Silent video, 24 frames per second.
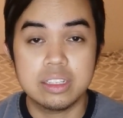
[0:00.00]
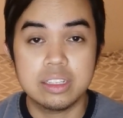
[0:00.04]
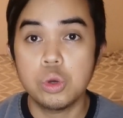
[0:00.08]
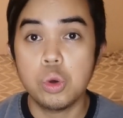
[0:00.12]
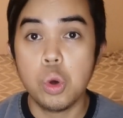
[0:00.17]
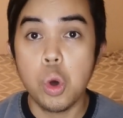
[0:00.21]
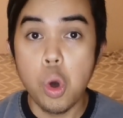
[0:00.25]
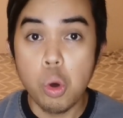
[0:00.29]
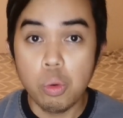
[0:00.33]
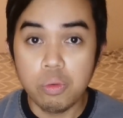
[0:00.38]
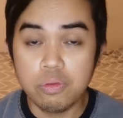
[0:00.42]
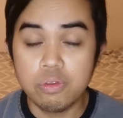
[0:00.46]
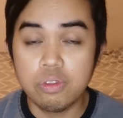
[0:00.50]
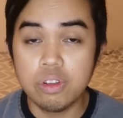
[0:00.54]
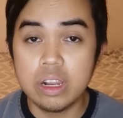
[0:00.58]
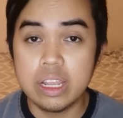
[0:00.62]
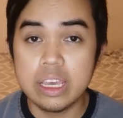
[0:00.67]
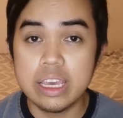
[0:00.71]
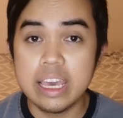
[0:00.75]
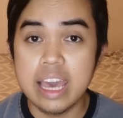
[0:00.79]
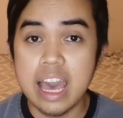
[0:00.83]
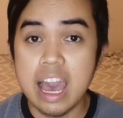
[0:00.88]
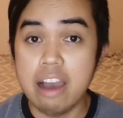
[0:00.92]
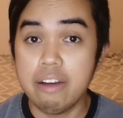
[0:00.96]
So
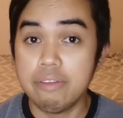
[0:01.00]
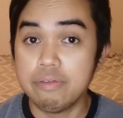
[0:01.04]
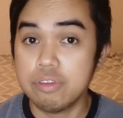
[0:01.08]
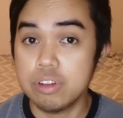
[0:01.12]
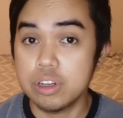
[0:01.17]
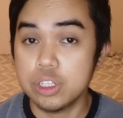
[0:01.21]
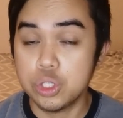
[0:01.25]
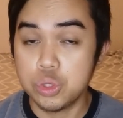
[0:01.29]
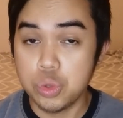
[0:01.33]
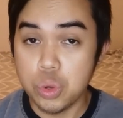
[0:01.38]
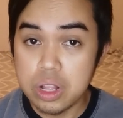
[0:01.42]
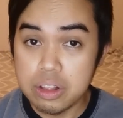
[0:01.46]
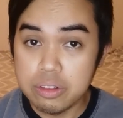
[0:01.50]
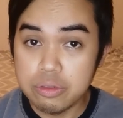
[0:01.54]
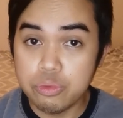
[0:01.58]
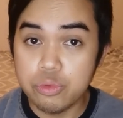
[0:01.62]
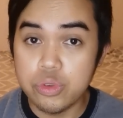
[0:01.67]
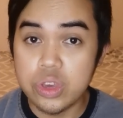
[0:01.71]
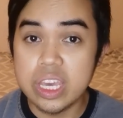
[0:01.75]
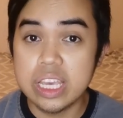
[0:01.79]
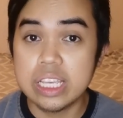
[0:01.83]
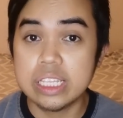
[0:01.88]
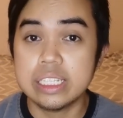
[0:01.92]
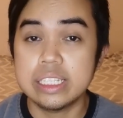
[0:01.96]
hopefully after 12
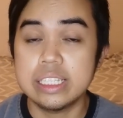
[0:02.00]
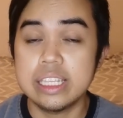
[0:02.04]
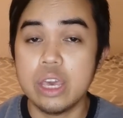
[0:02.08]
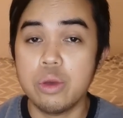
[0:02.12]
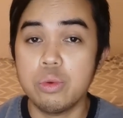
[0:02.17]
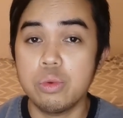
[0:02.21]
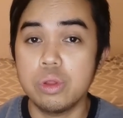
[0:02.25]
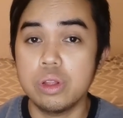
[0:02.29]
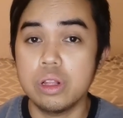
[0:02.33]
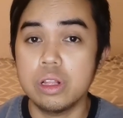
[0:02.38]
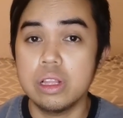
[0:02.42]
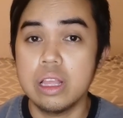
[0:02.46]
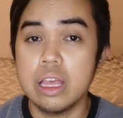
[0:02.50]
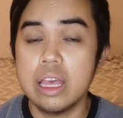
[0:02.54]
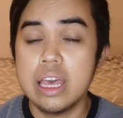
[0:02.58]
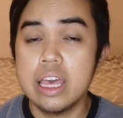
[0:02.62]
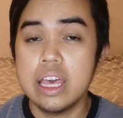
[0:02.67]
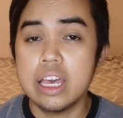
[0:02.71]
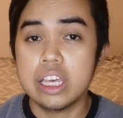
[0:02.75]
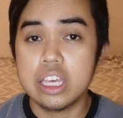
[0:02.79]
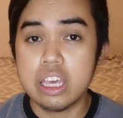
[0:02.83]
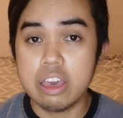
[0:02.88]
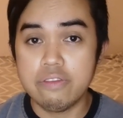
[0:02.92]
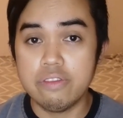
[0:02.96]
weeks, they will
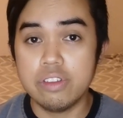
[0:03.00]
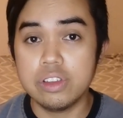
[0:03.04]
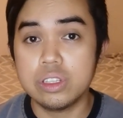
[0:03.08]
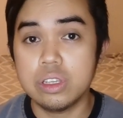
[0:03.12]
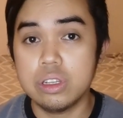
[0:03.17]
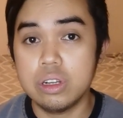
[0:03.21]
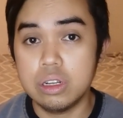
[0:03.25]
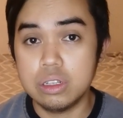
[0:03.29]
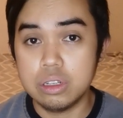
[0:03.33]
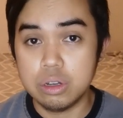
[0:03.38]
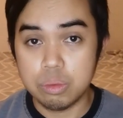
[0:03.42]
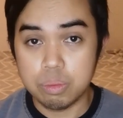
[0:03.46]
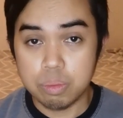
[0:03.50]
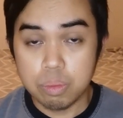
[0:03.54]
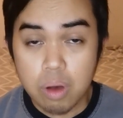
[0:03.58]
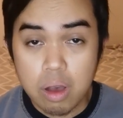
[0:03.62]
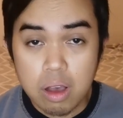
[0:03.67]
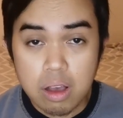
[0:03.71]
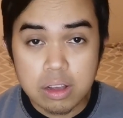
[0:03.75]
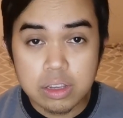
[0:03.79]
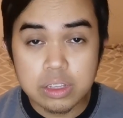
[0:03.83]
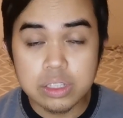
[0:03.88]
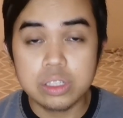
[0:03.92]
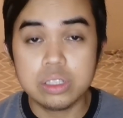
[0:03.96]
give us another
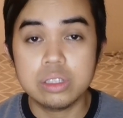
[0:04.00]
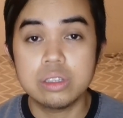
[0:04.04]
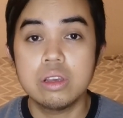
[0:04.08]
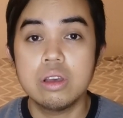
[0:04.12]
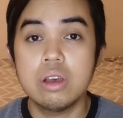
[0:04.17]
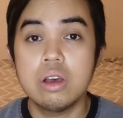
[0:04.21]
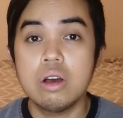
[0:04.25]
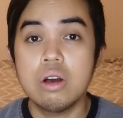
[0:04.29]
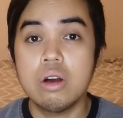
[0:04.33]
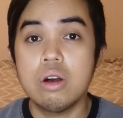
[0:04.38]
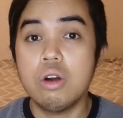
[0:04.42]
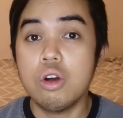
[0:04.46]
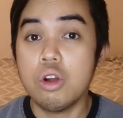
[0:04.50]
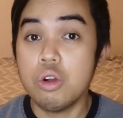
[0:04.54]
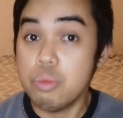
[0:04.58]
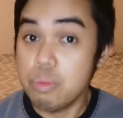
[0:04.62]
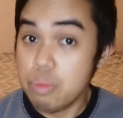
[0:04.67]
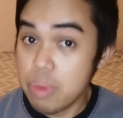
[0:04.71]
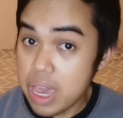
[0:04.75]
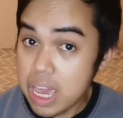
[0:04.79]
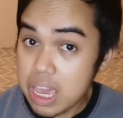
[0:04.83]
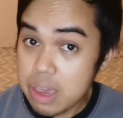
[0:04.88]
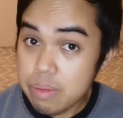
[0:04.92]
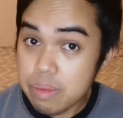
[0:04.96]
box, or
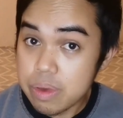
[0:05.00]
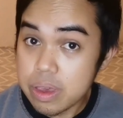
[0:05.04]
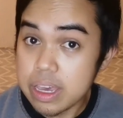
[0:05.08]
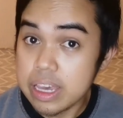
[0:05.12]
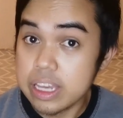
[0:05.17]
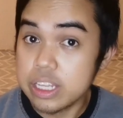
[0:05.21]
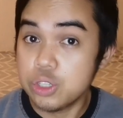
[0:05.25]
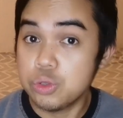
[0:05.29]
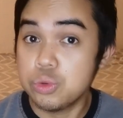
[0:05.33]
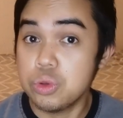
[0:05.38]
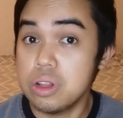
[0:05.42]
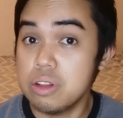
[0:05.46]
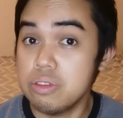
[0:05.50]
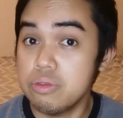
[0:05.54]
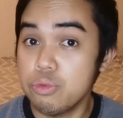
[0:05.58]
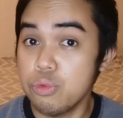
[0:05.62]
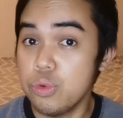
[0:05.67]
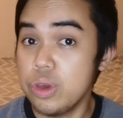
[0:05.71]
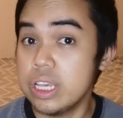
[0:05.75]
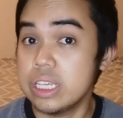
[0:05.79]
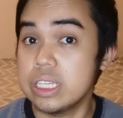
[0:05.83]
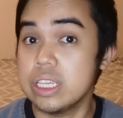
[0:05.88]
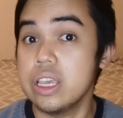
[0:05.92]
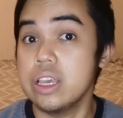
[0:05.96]
maybe in 12
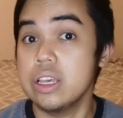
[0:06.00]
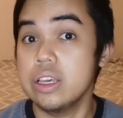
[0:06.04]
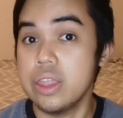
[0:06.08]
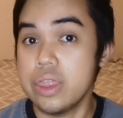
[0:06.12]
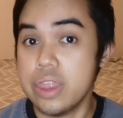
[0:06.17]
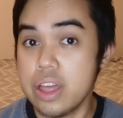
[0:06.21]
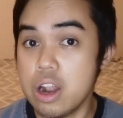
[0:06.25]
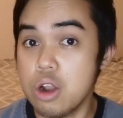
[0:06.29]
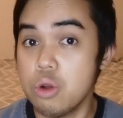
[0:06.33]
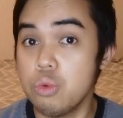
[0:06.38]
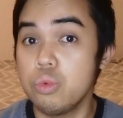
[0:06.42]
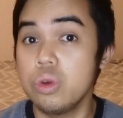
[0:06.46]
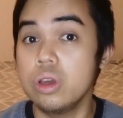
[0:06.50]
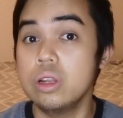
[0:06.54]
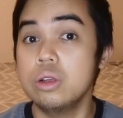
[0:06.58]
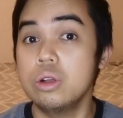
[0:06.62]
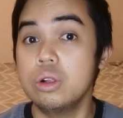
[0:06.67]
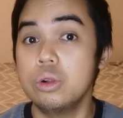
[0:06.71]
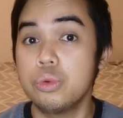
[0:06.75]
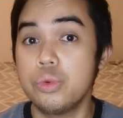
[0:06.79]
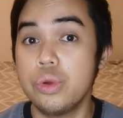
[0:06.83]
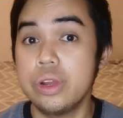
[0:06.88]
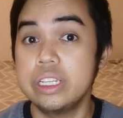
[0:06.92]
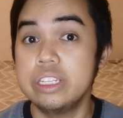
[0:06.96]
weeks, there will
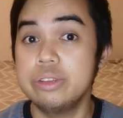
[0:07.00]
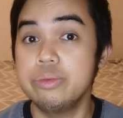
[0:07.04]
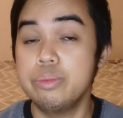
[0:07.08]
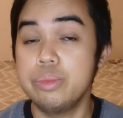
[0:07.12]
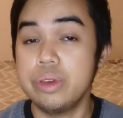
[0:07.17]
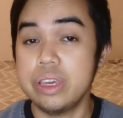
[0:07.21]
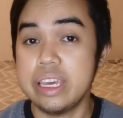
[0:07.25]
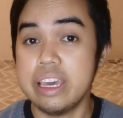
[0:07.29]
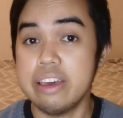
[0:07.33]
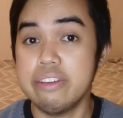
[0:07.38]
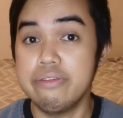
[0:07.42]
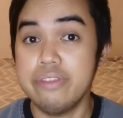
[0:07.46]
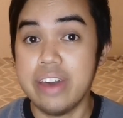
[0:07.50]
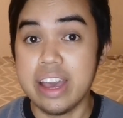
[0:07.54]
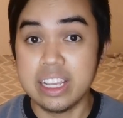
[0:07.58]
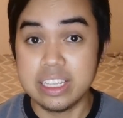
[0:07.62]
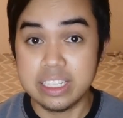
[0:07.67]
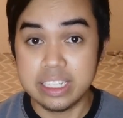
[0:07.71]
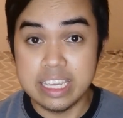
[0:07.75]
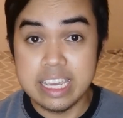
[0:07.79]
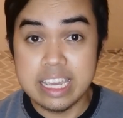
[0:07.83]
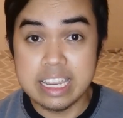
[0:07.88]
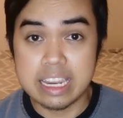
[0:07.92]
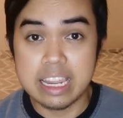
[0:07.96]
already be a
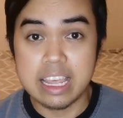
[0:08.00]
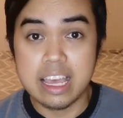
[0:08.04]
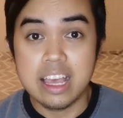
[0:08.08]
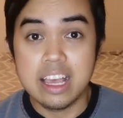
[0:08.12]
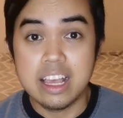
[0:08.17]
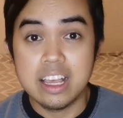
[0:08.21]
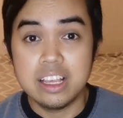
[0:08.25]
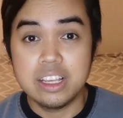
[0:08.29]
vaccine.